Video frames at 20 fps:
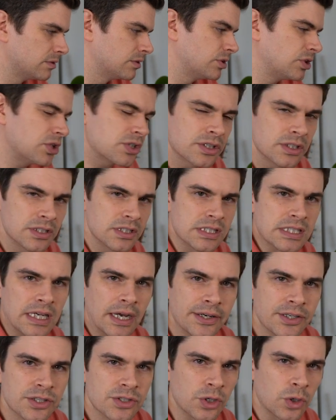just the
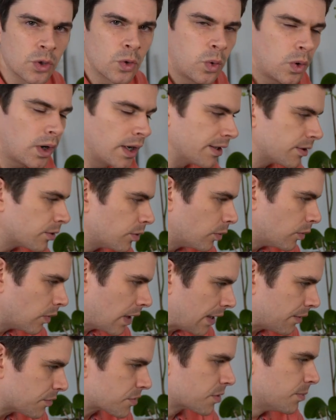design doesn't quite call
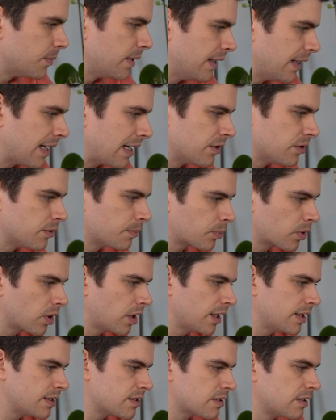out to me, and the
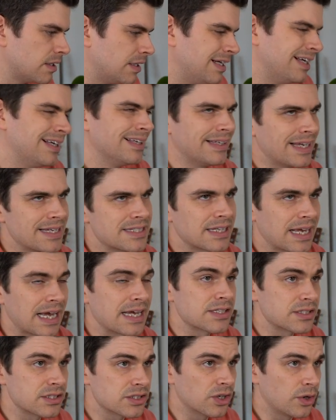price, yes, it
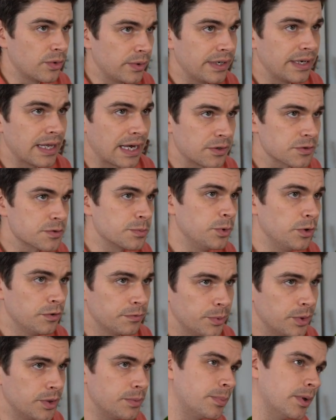has its own in-house
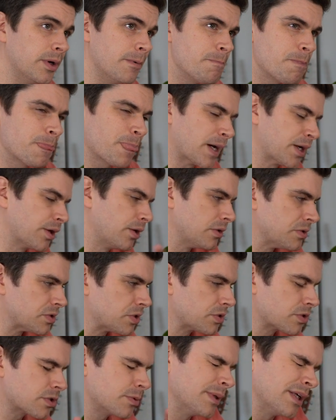movement, but I don't know, there's
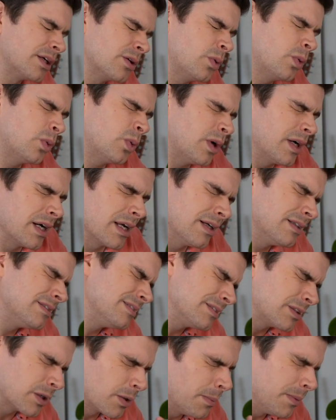just something
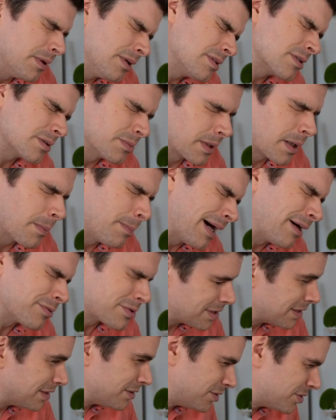about
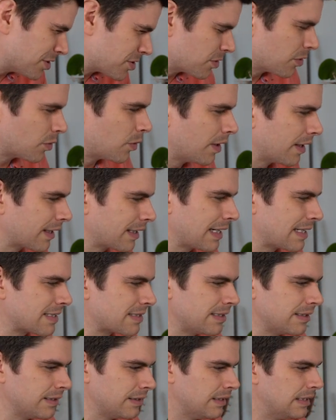it that doesn't quite class
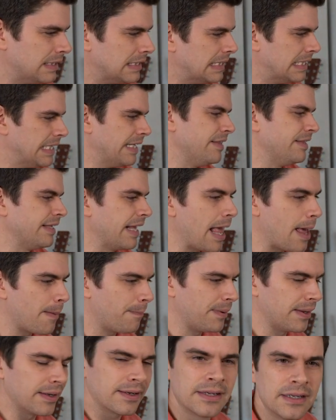it in the
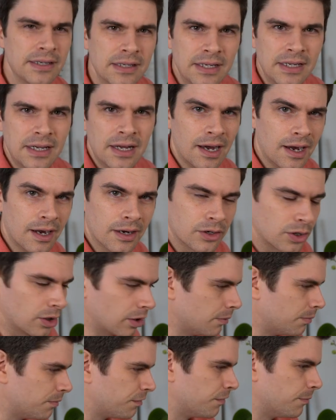epic
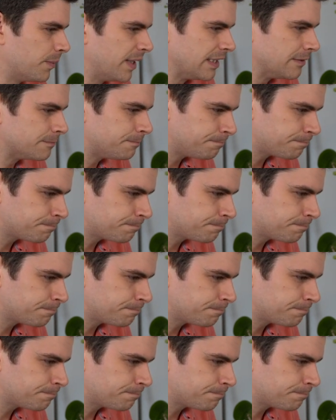column for me.